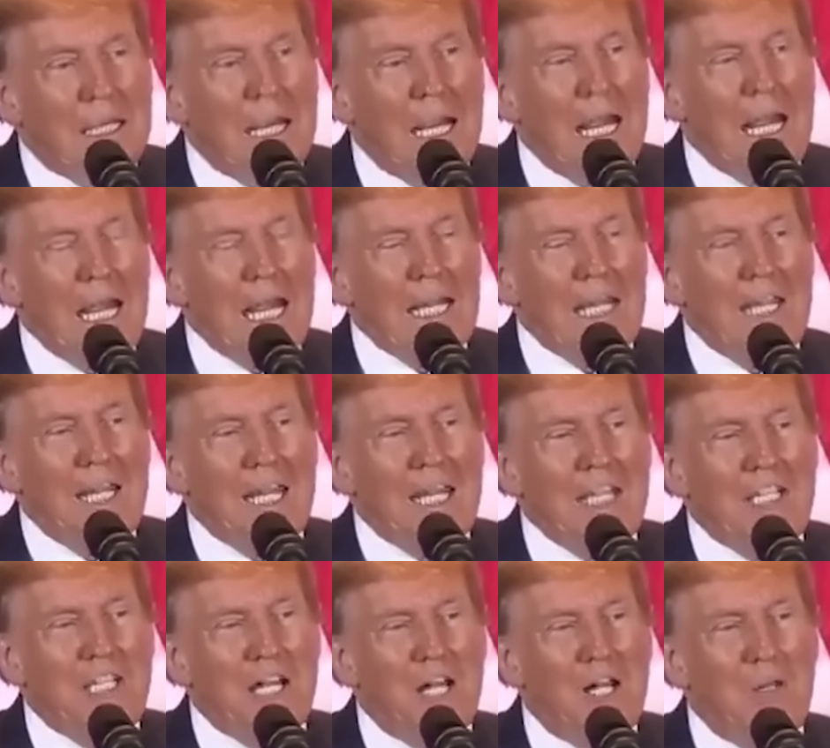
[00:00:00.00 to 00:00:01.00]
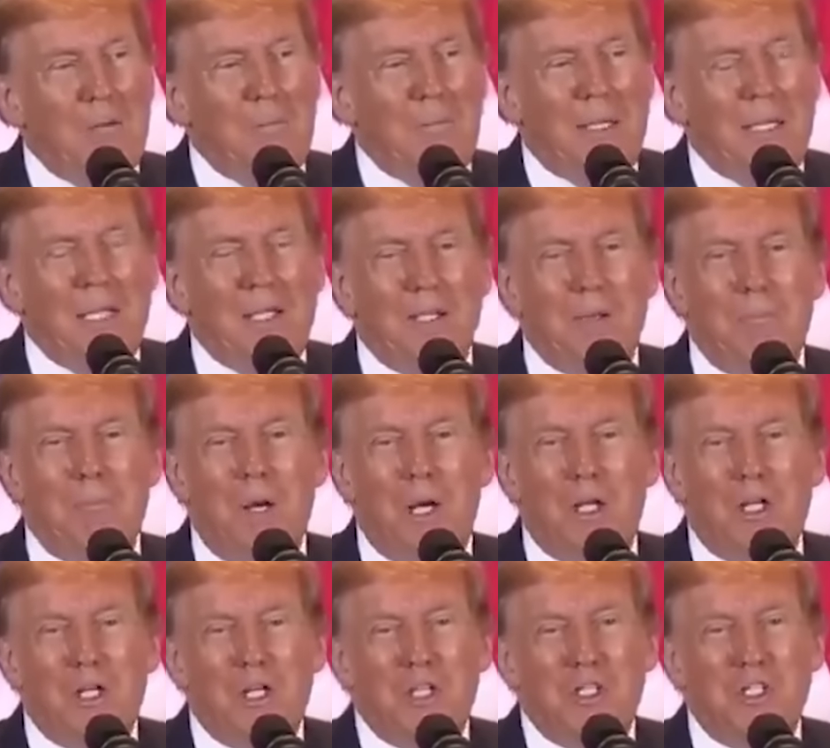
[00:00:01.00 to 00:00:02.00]
And they tell me, the
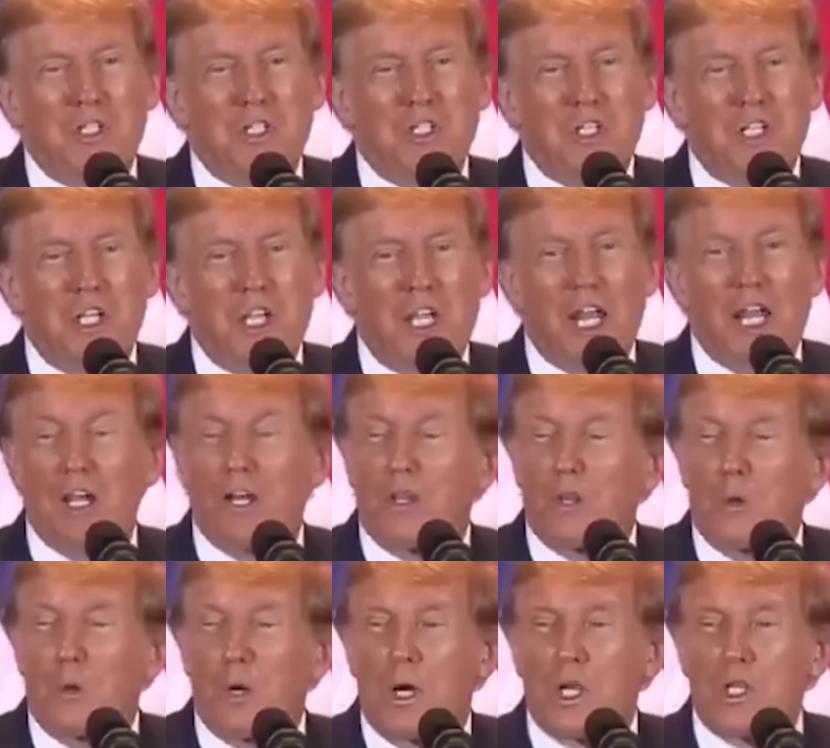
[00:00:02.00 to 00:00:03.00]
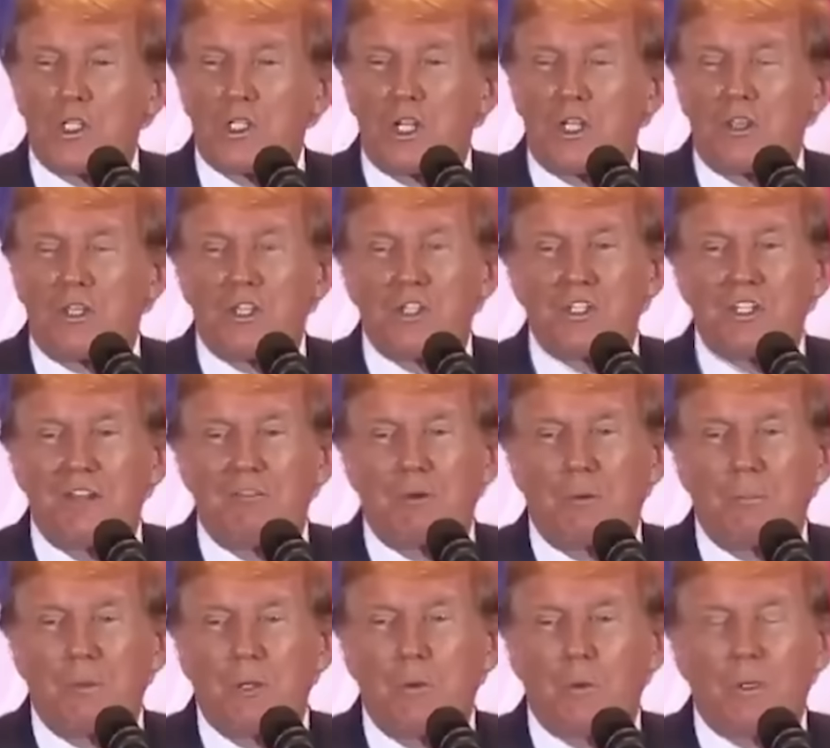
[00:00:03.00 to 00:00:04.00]
pundits and otherwise, that there's
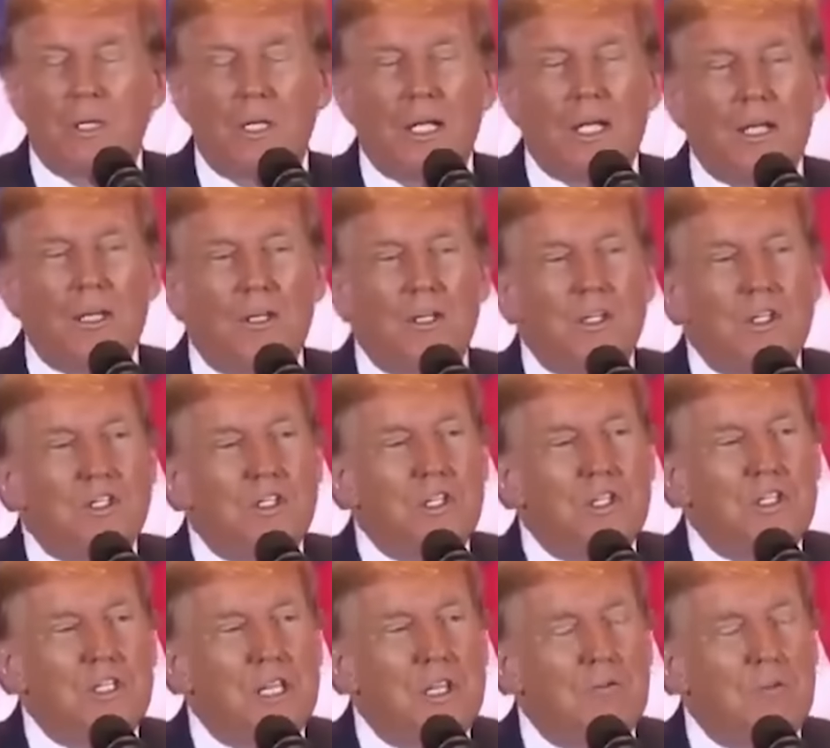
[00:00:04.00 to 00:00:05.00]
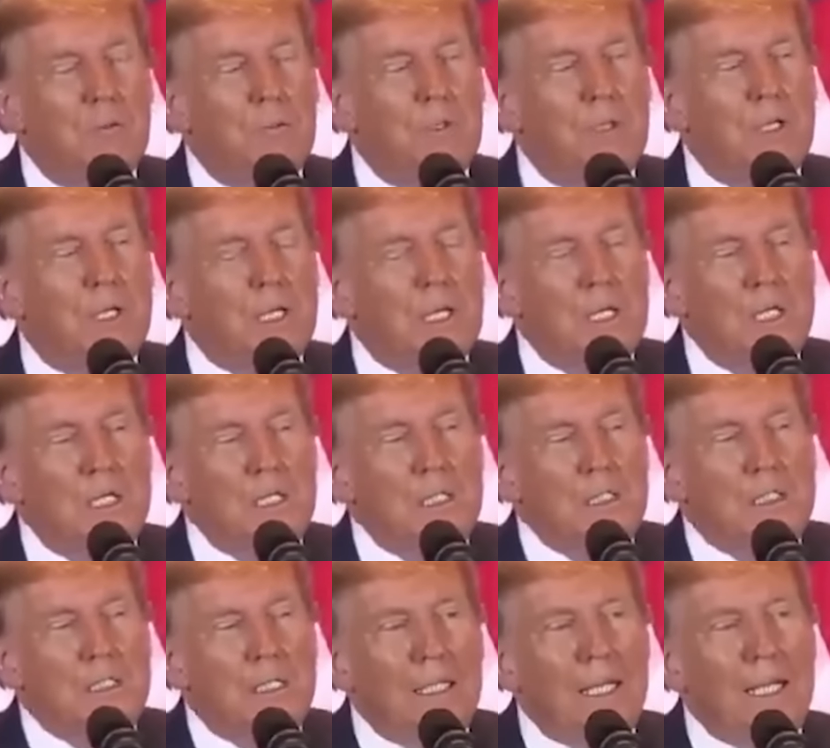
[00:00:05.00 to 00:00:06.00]
never been one like this. There's never been
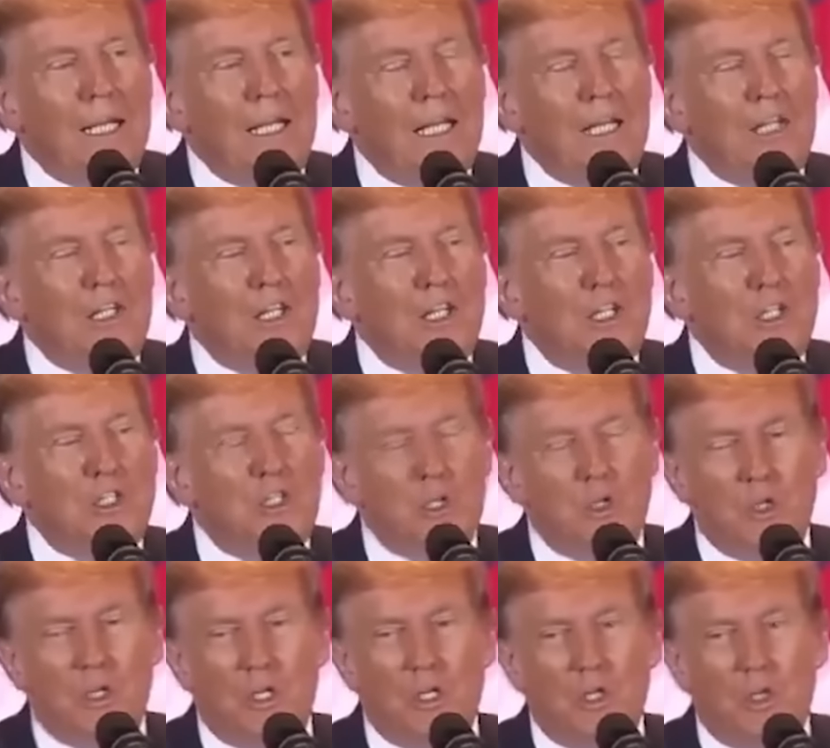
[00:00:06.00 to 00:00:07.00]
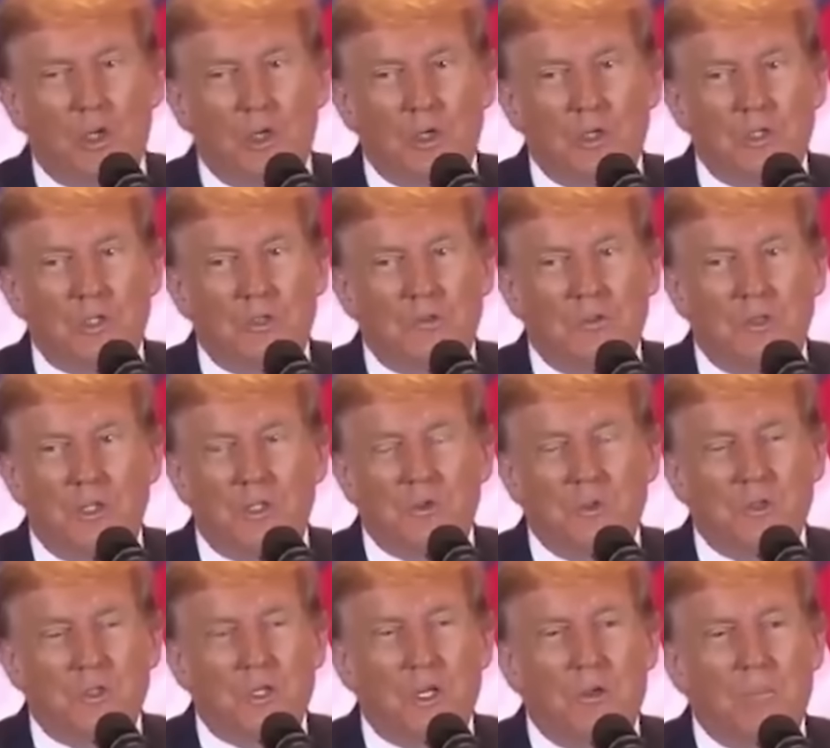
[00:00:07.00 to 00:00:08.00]
anything so conclusive.
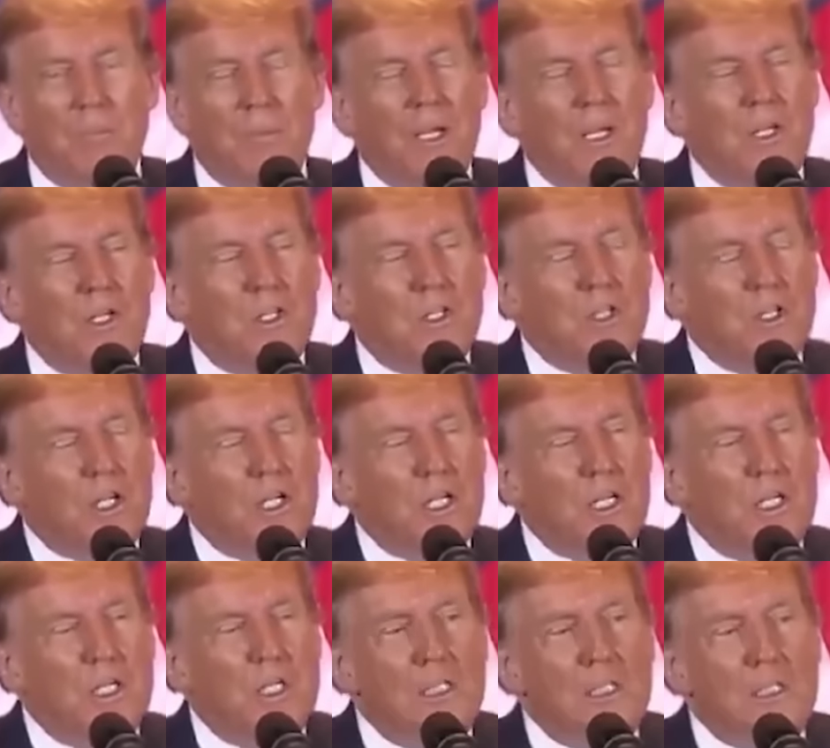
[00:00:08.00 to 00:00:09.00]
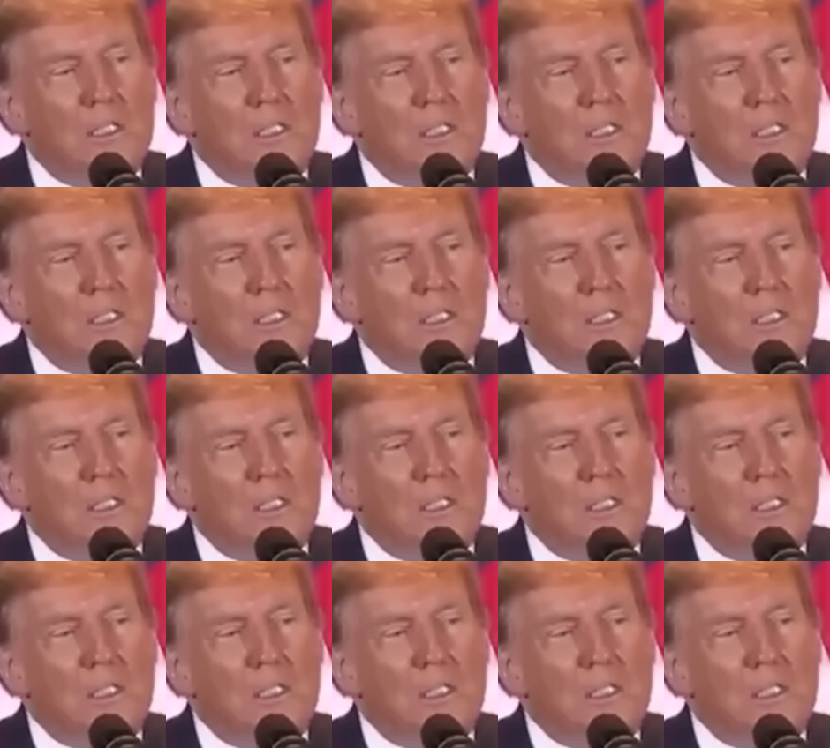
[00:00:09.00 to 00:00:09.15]
This was an amazing,